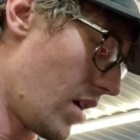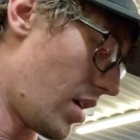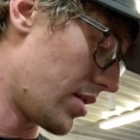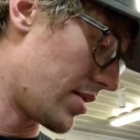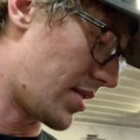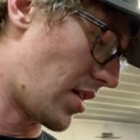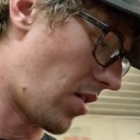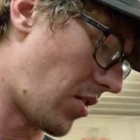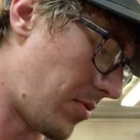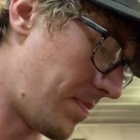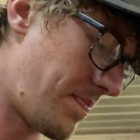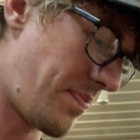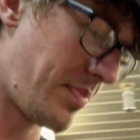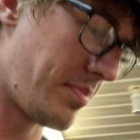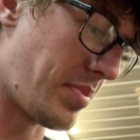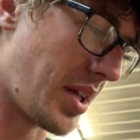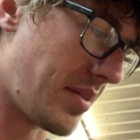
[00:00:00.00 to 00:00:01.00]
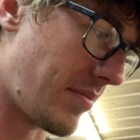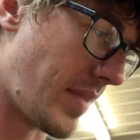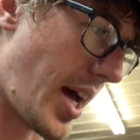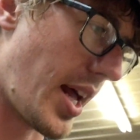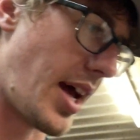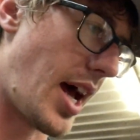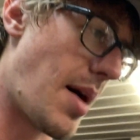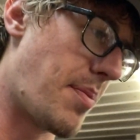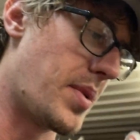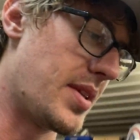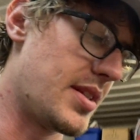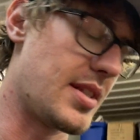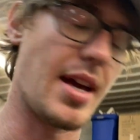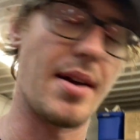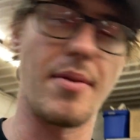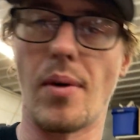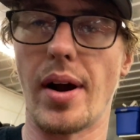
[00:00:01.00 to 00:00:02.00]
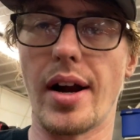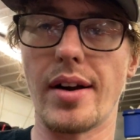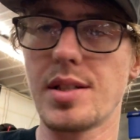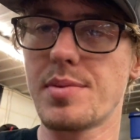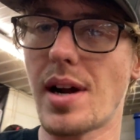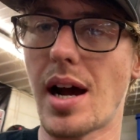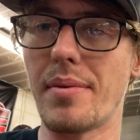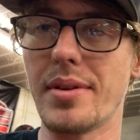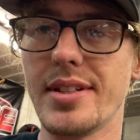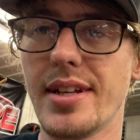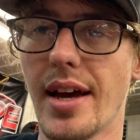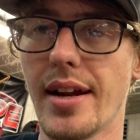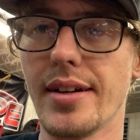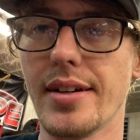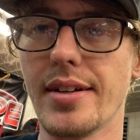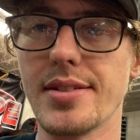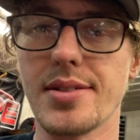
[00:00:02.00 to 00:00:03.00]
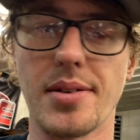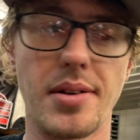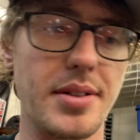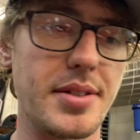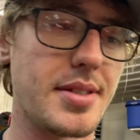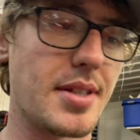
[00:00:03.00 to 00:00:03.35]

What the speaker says: So, but that happens. That wire is probably 10 years old.